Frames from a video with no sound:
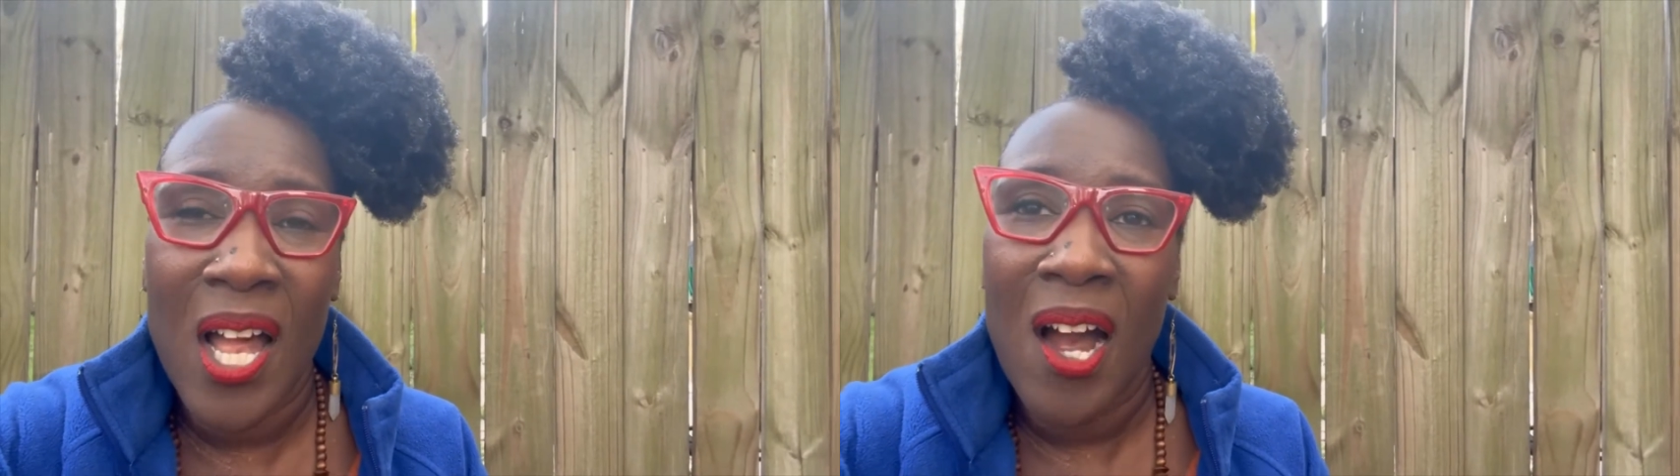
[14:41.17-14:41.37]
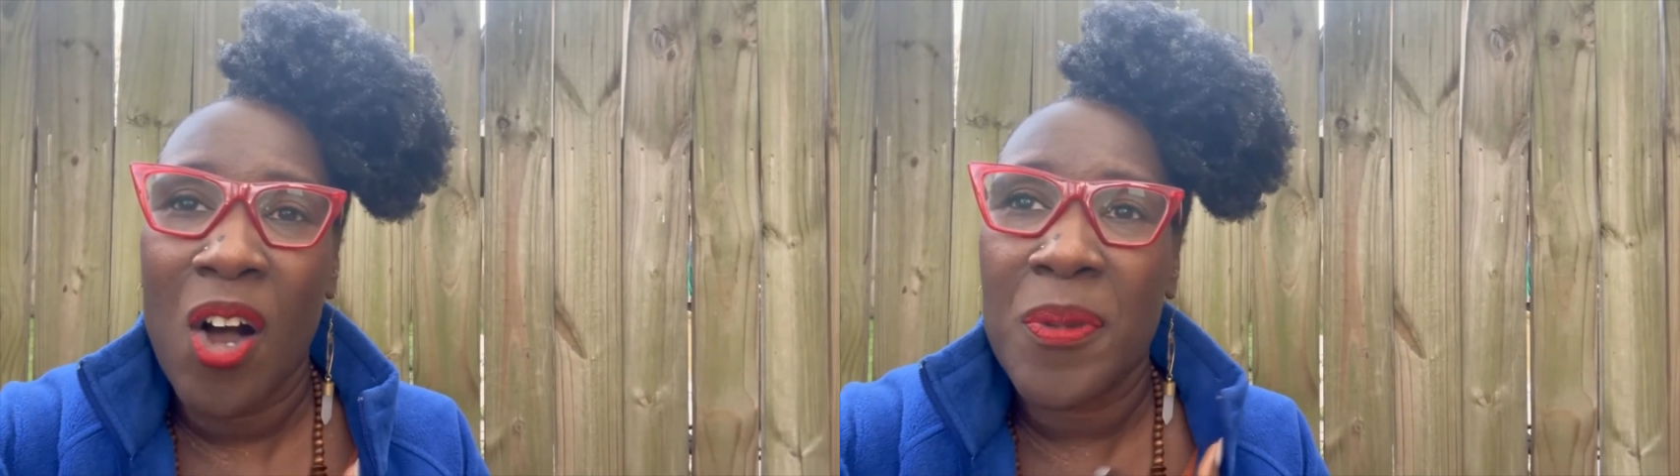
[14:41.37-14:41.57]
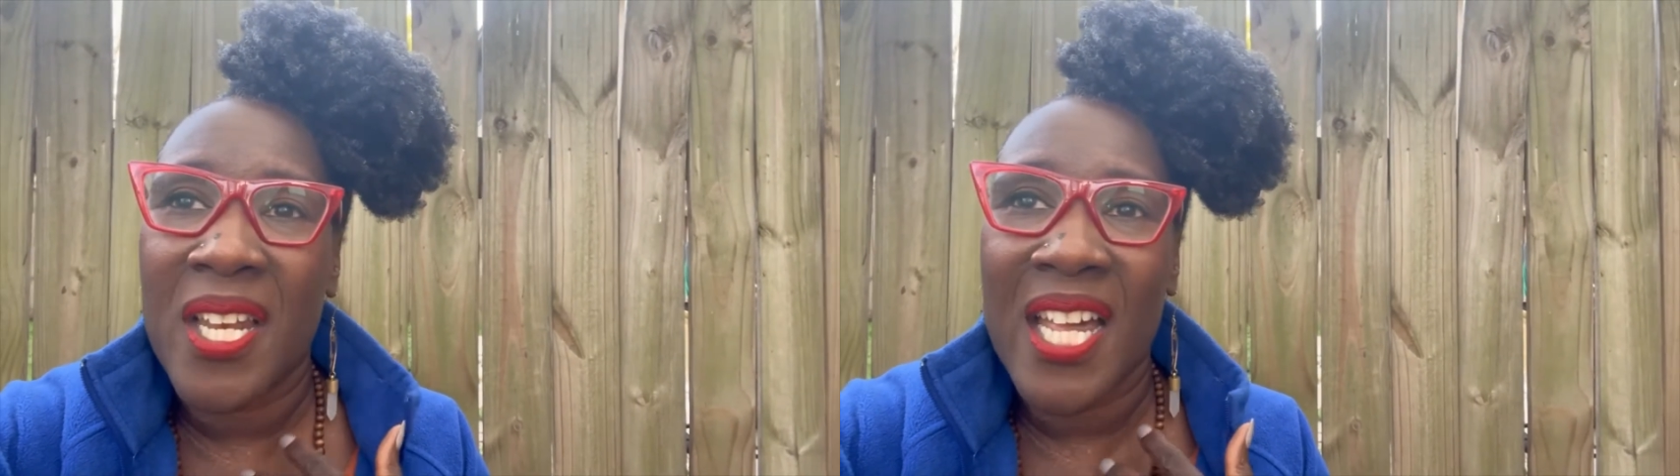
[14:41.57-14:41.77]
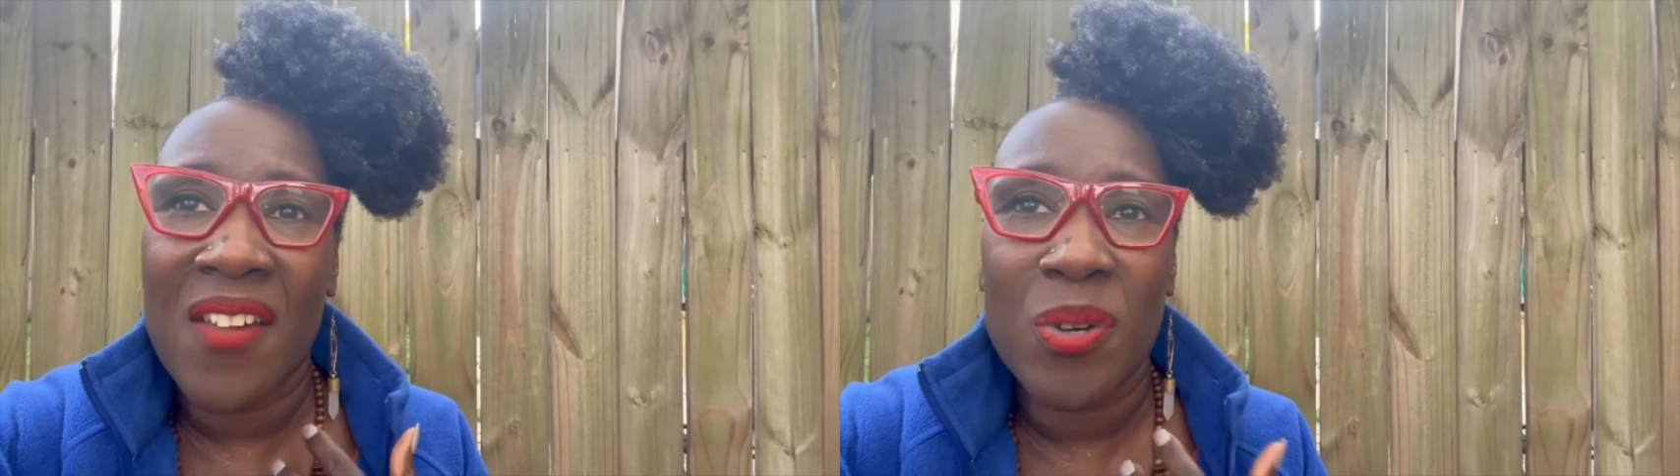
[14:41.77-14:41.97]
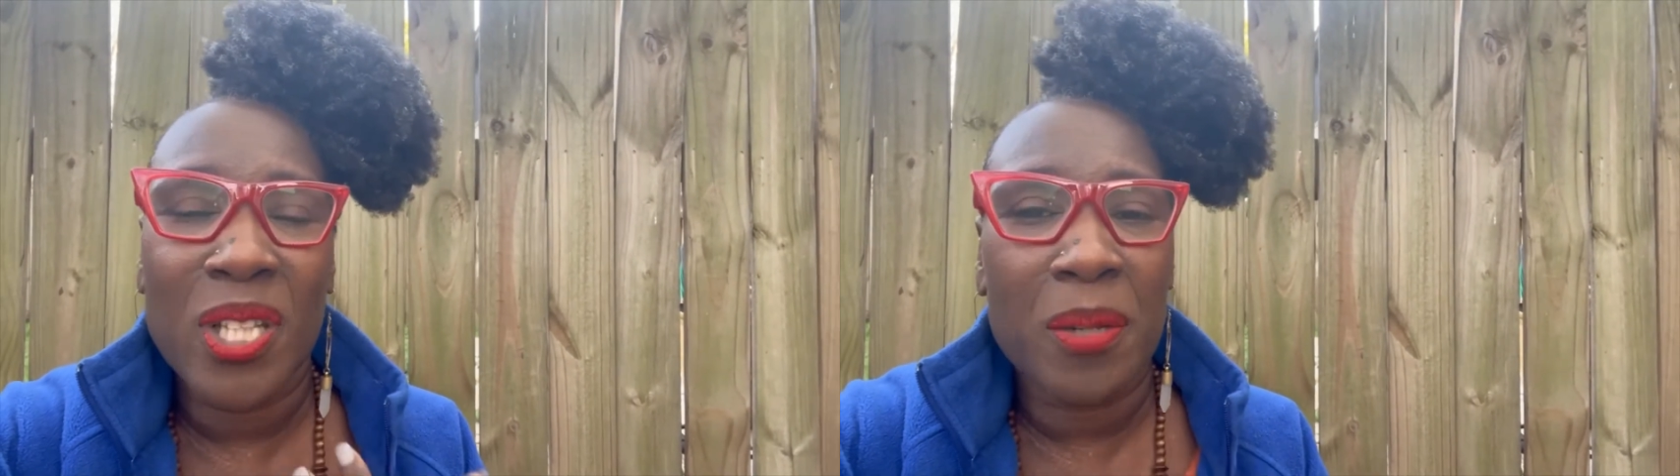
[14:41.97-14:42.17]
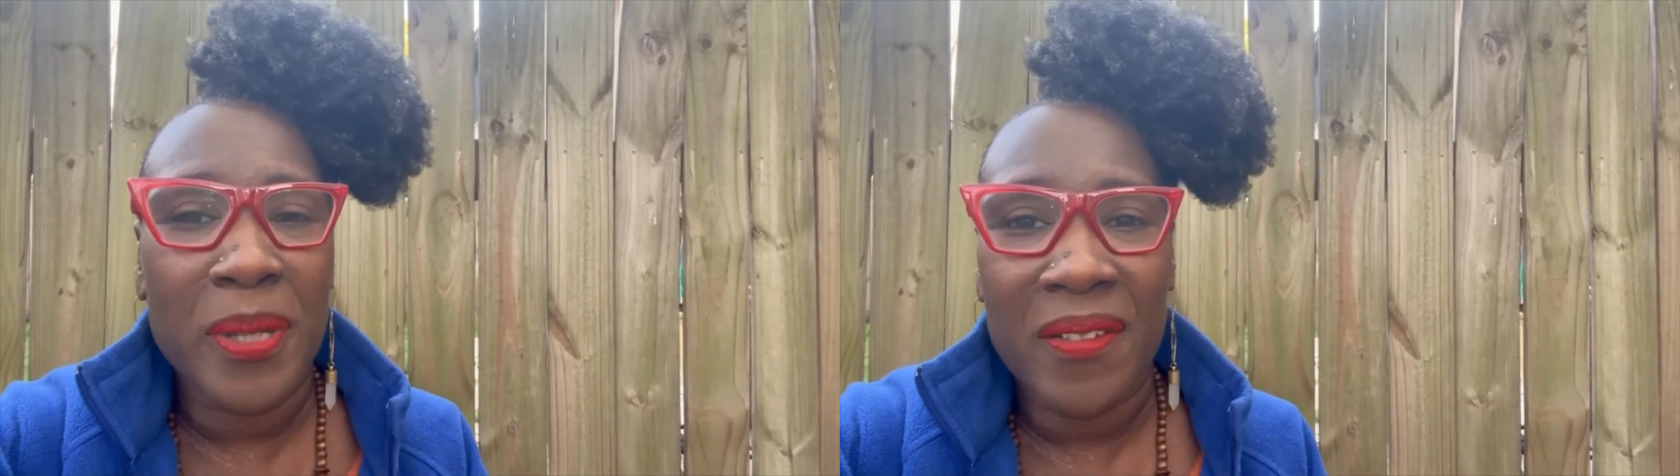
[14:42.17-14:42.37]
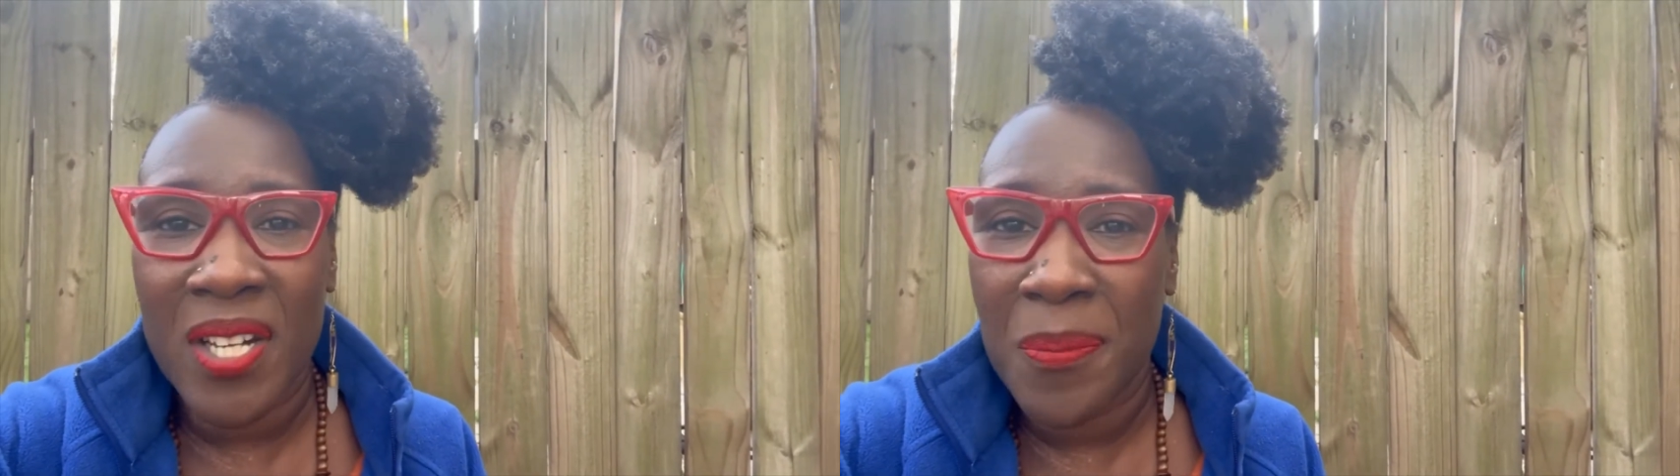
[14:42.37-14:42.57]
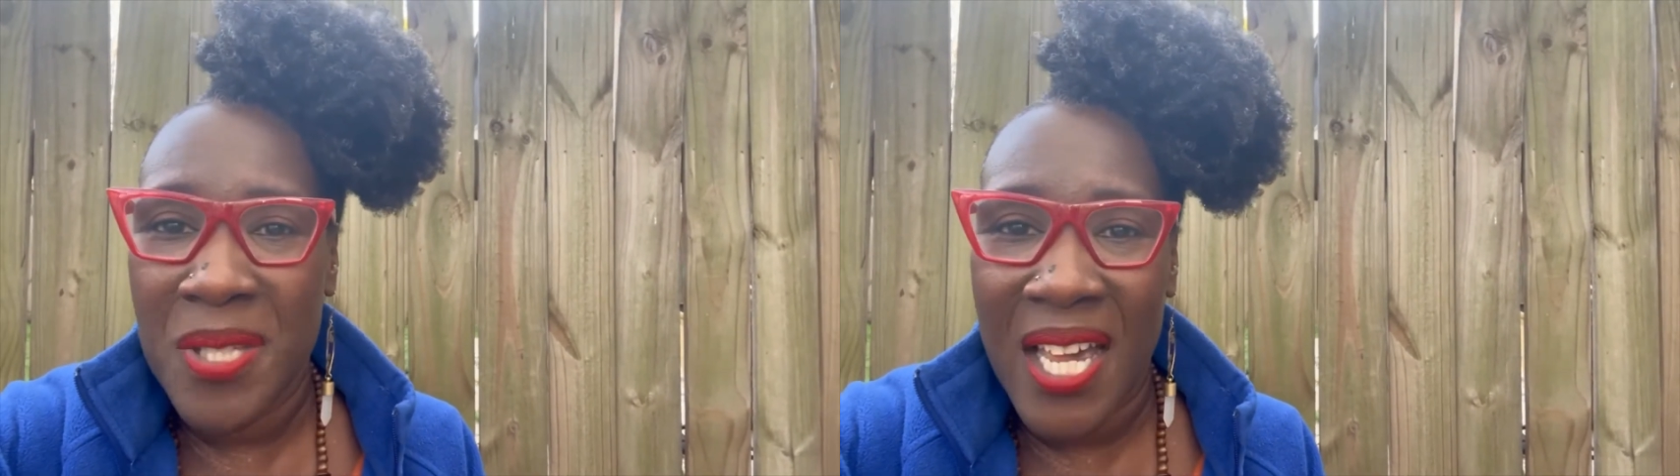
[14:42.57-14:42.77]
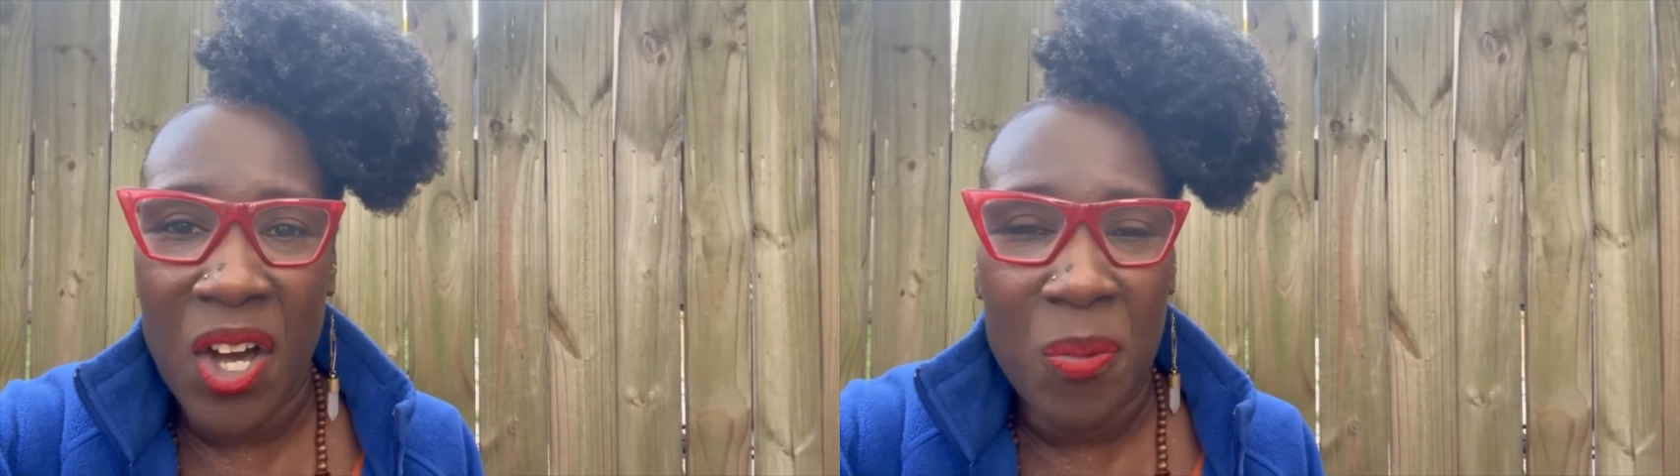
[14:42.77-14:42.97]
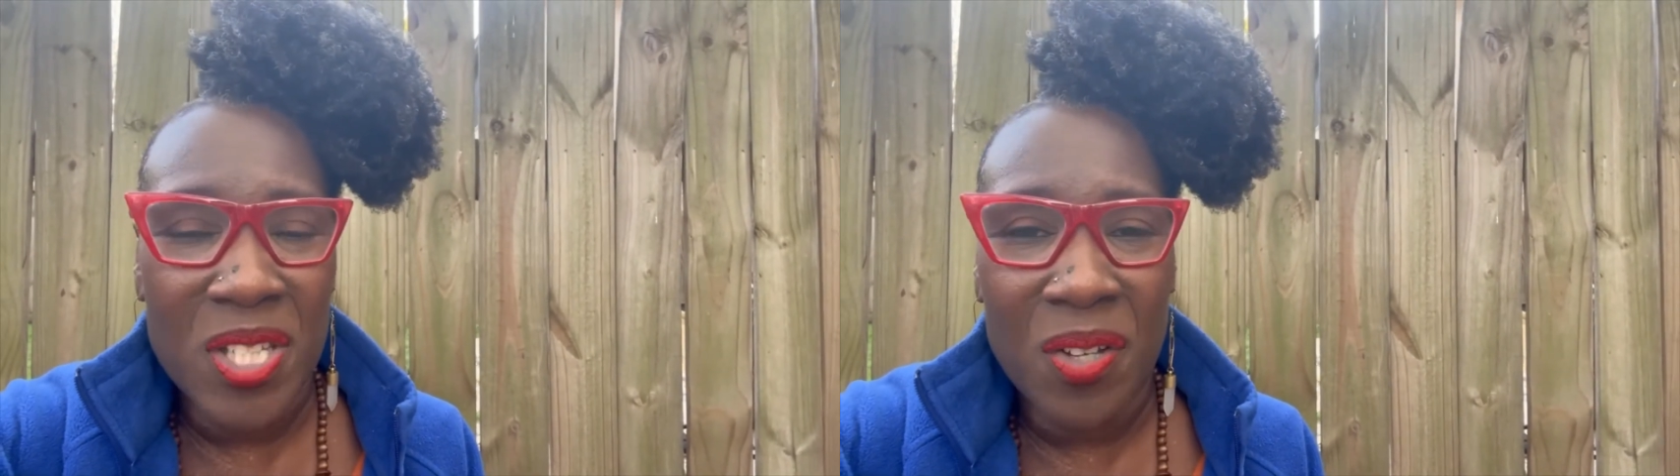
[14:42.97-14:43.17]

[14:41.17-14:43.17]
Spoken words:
Hope that it gave you a little bit of an update on what's